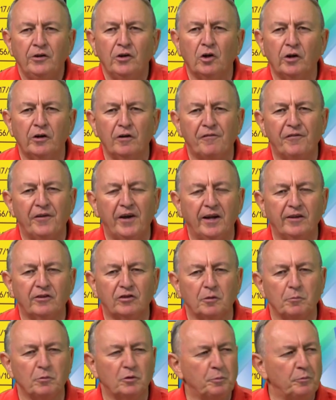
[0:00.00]
You've got to
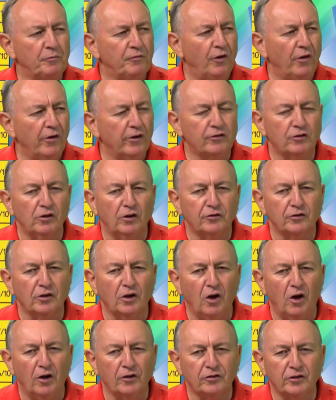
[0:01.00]
fancy them. Forest lost
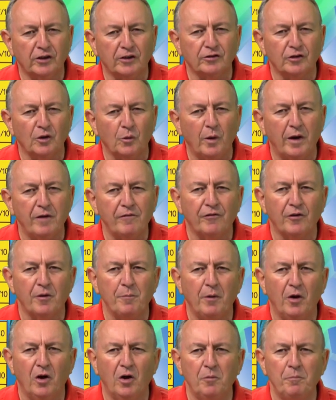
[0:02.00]
the last 6 away
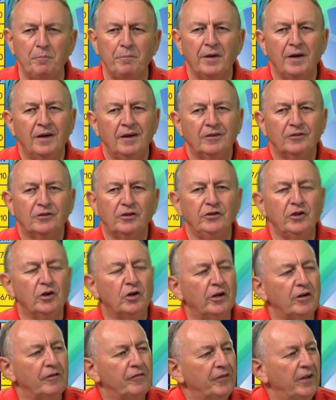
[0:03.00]
from home, so you've
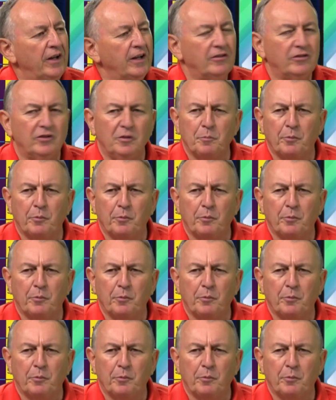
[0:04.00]
got to fancy